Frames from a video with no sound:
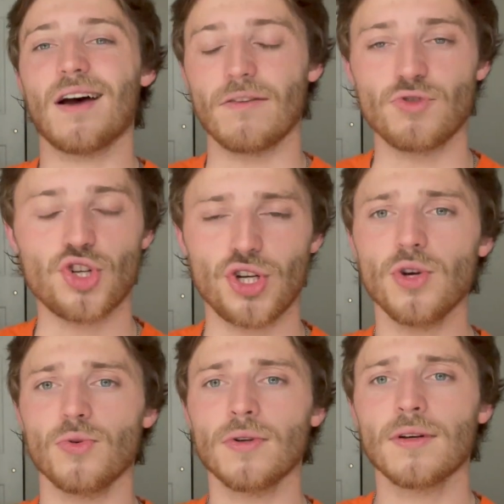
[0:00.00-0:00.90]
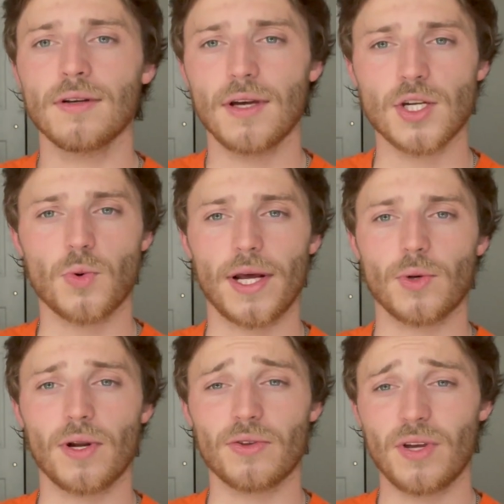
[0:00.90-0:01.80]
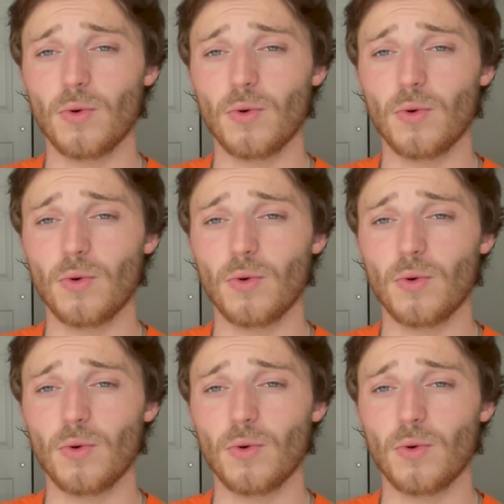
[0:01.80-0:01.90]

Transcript: of June in 2023,